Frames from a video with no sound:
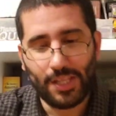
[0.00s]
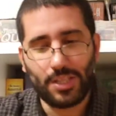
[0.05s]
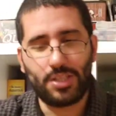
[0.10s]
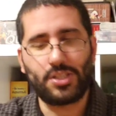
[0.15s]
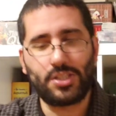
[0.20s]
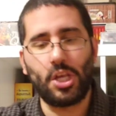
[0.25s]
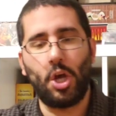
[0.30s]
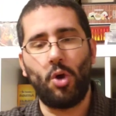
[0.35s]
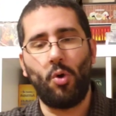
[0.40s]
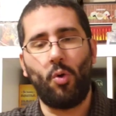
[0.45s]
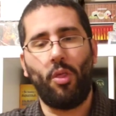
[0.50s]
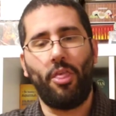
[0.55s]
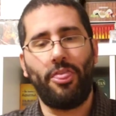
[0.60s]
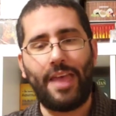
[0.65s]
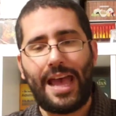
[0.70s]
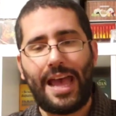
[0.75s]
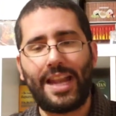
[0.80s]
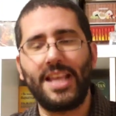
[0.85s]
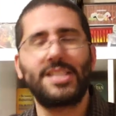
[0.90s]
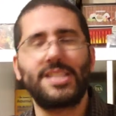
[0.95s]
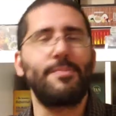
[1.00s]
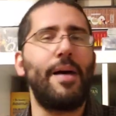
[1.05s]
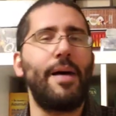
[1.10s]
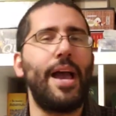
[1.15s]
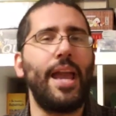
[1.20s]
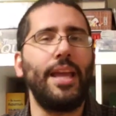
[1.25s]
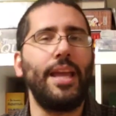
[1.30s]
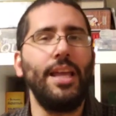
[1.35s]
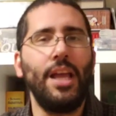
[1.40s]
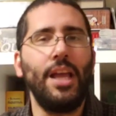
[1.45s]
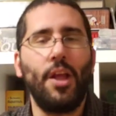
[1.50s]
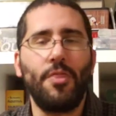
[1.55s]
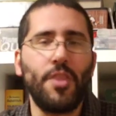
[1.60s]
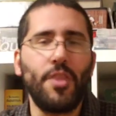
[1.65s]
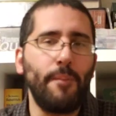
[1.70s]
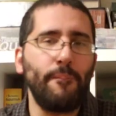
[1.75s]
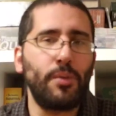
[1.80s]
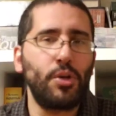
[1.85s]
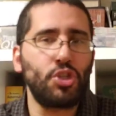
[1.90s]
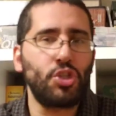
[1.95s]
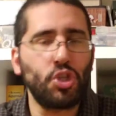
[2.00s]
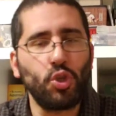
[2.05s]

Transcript: So that is my number